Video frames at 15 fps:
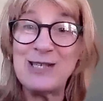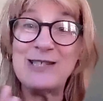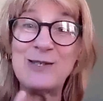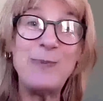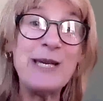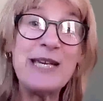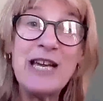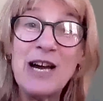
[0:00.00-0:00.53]

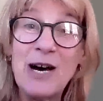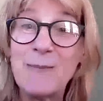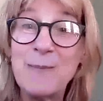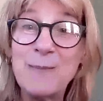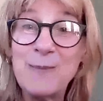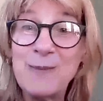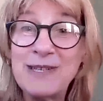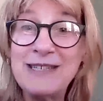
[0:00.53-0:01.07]

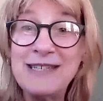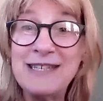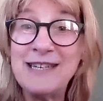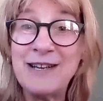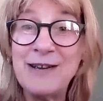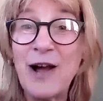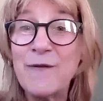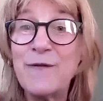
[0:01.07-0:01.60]
become,
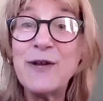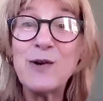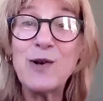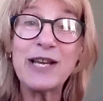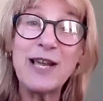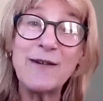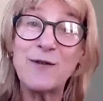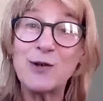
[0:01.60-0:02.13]
I feel
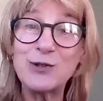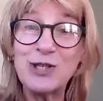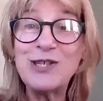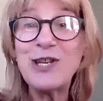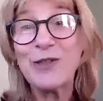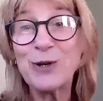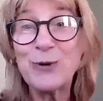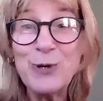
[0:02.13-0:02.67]
like I've got
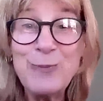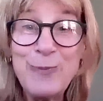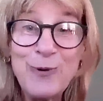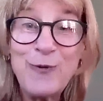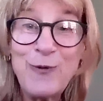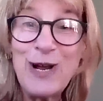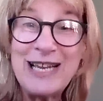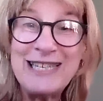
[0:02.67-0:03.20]
another group of
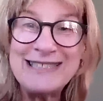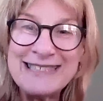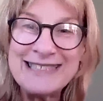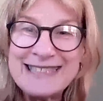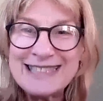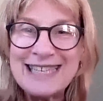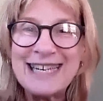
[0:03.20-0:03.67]
friends.